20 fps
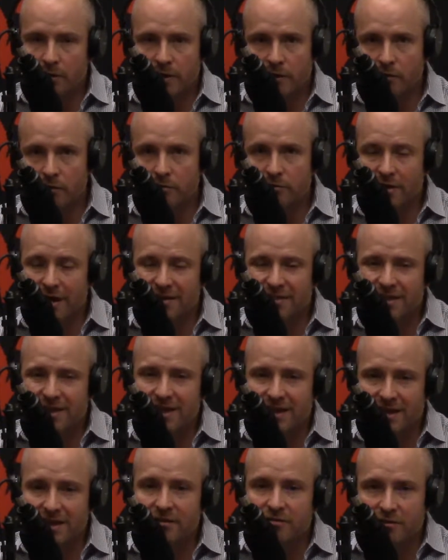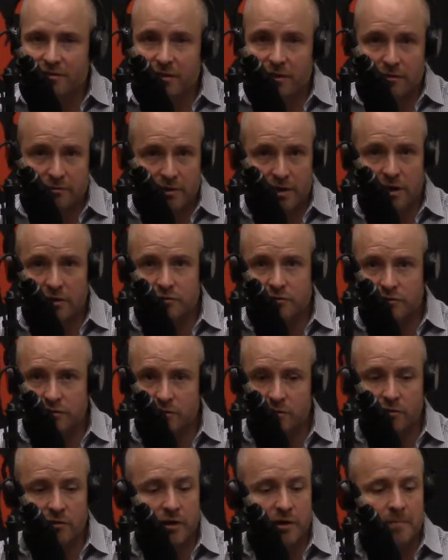rooms, I think it is in the 300
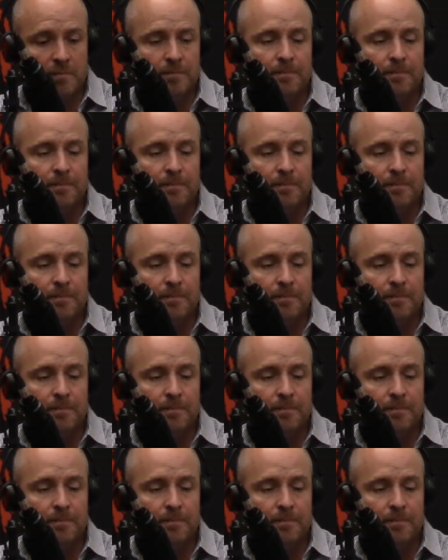zone, Greg.